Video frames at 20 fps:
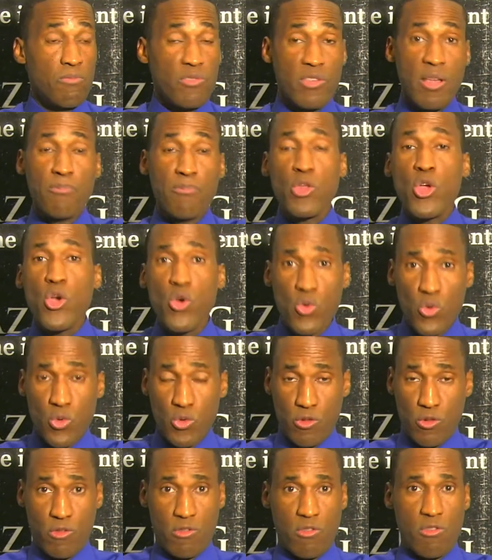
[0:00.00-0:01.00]
some
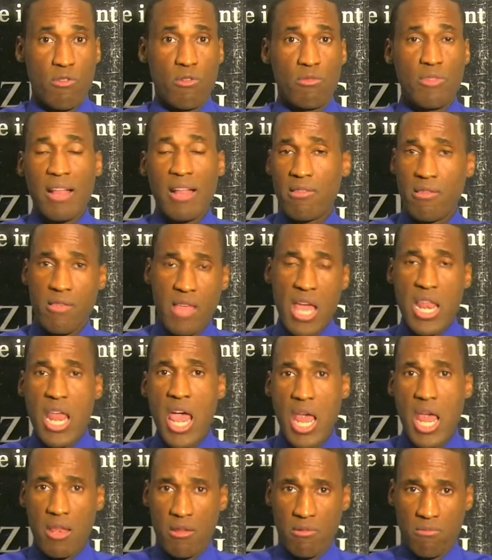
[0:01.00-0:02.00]
news that
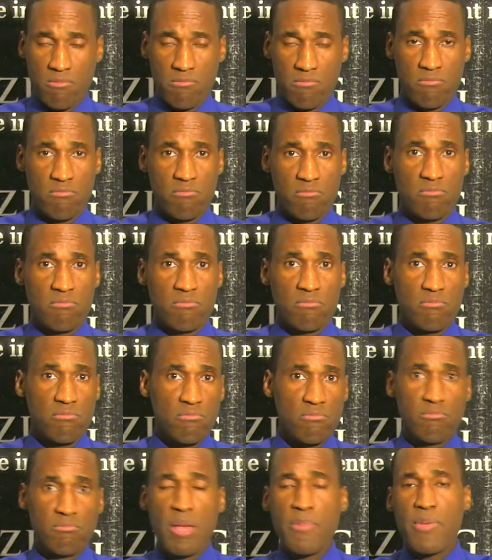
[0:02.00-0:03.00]
CNN,
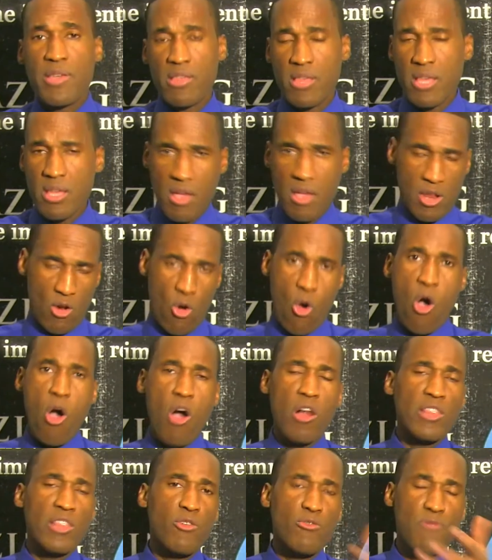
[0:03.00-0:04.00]
BBC, and
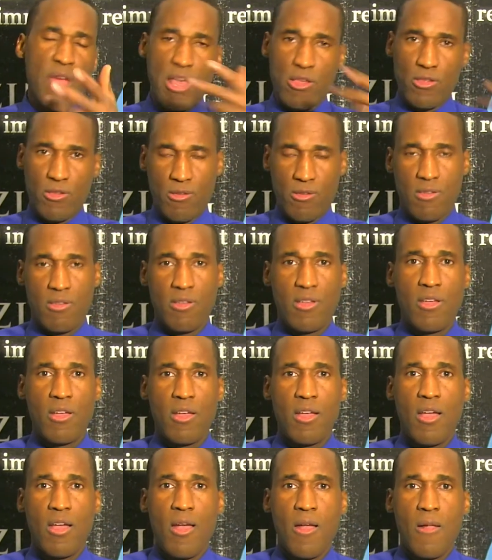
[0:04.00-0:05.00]
all the rest
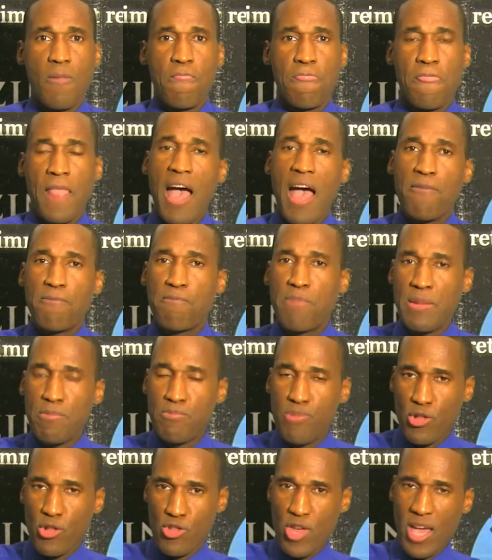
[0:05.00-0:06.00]
have
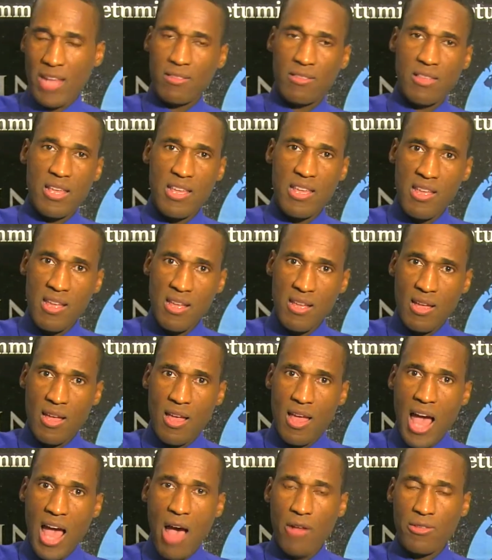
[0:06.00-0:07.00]
been projecting
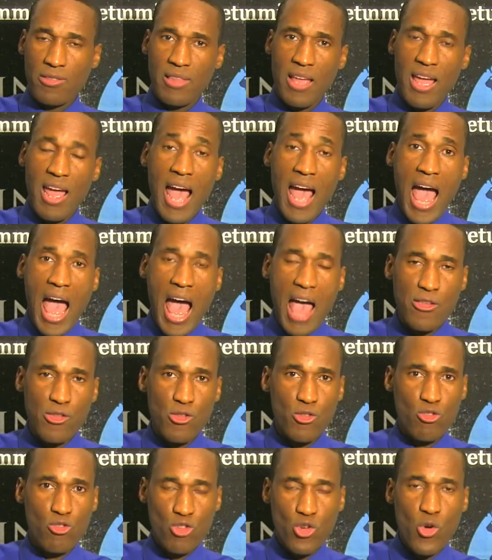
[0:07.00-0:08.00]
out there
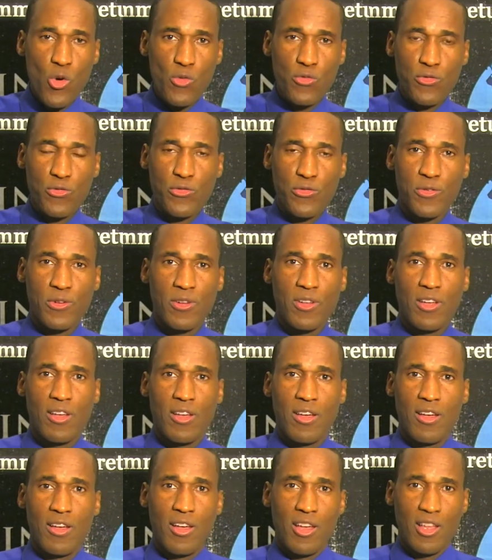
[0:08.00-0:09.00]
as truth
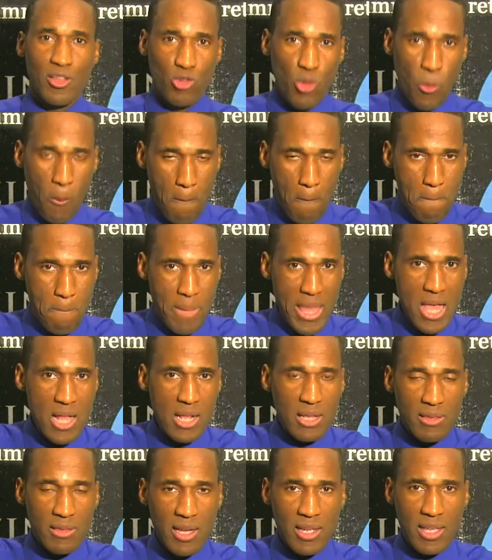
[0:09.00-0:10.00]
to
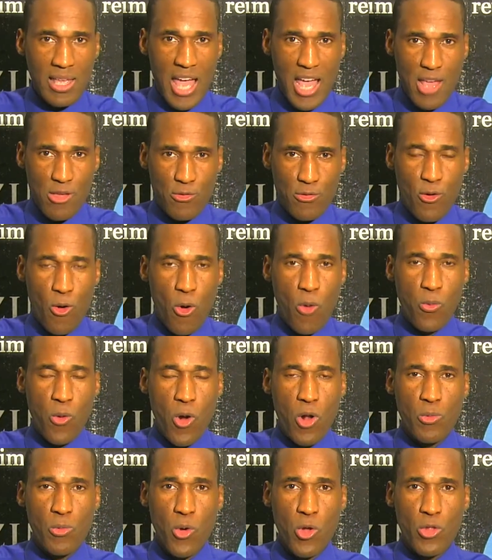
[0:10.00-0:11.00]
build the case for
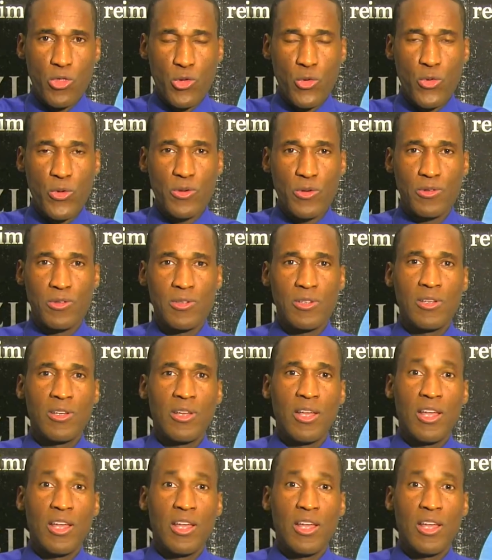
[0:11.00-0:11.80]
World War III,